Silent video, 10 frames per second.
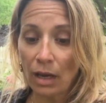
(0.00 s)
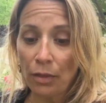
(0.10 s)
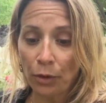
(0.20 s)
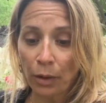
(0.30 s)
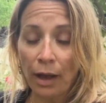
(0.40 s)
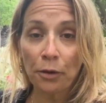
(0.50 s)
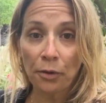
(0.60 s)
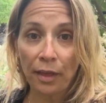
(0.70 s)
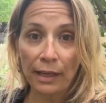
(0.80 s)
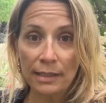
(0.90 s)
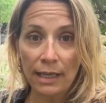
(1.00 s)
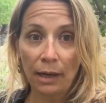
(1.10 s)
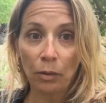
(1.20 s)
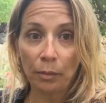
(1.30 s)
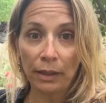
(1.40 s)
There are other things that
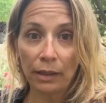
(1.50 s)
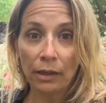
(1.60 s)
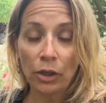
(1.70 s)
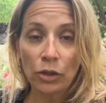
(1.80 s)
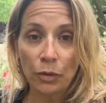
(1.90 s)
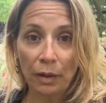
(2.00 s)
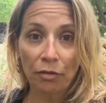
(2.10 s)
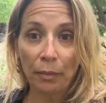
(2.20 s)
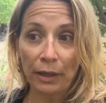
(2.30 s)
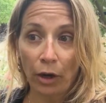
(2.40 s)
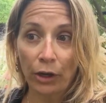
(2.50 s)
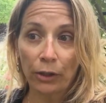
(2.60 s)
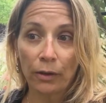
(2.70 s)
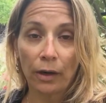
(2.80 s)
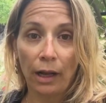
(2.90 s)
I will be doing for my
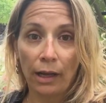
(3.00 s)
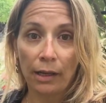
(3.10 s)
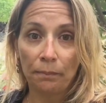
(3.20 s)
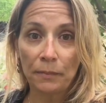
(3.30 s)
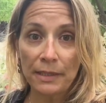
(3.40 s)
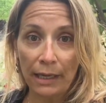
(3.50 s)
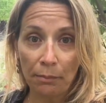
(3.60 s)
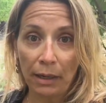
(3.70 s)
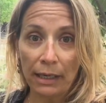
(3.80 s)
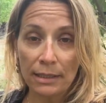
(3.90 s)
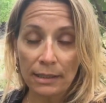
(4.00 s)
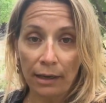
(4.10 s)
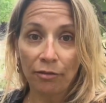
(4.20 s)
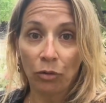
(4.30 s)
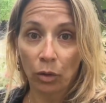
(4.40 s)
daughter, setting money
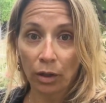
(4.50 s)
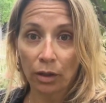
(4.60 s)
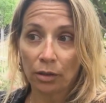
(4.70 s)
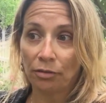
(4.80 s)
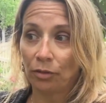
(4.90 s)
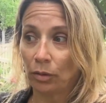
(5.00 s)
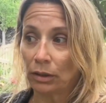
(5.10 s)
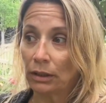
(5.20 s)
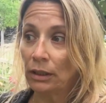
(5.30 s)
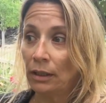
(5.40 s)
aside for her for